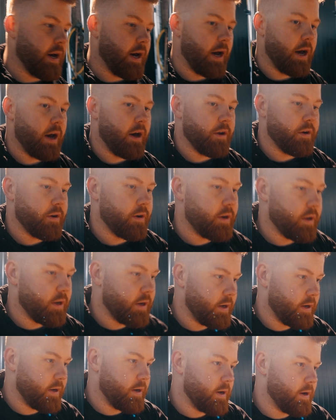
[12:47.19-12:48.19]
And
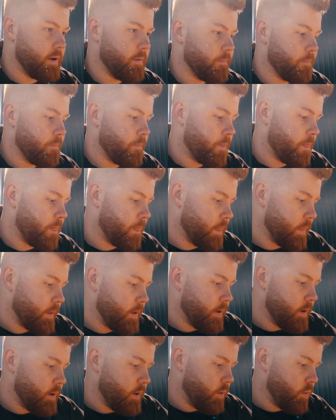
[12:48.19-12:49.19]

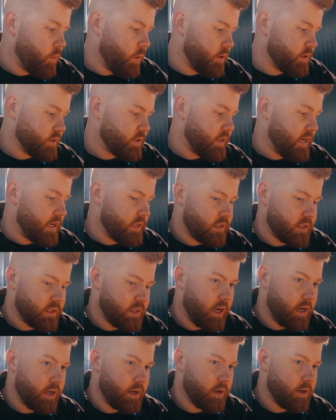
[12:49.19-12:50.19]
once that's
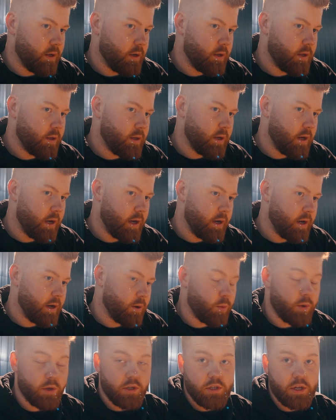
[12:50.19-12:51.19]
done,
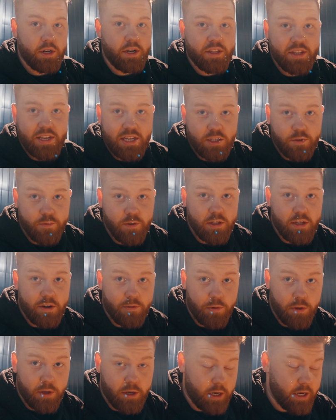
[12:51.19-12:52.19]
we're just gonna test fit
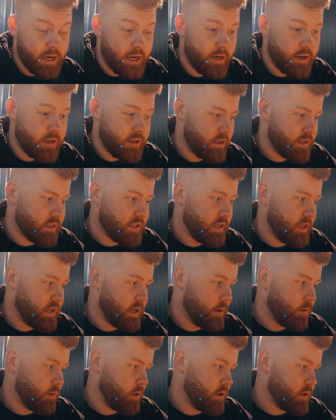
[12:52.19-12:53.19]
everything again and see
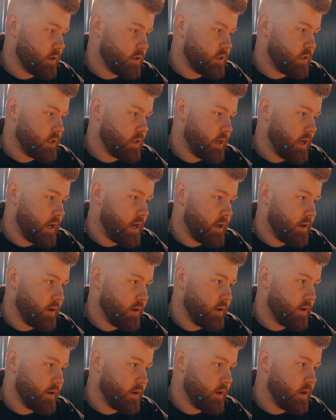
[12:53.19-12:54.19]
how it looks,
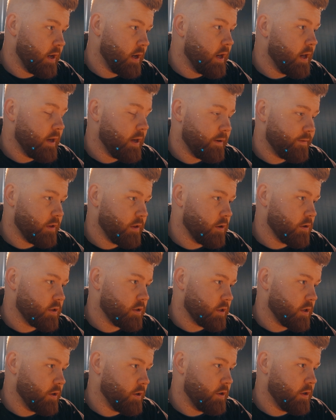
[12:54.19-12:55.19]
and if it
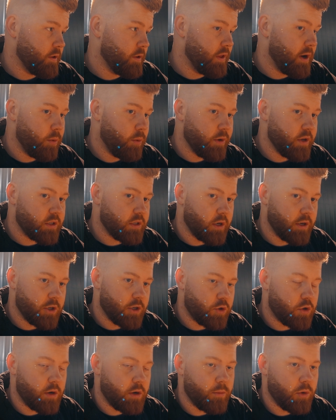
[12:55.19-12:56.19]
looks good, then we're just gonna
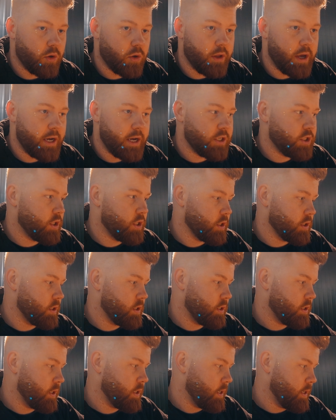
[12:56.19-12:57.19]
trim all the
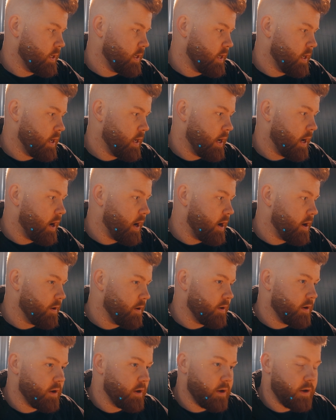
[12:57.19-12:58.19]
edges,
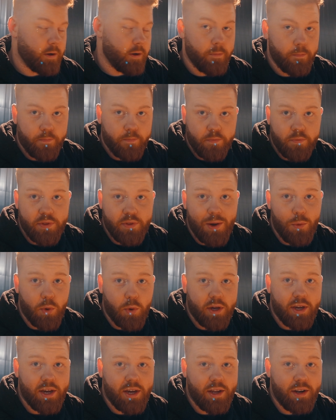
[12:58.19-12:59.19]
and then
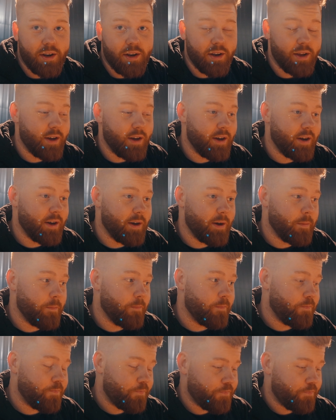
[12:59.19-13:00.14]
we can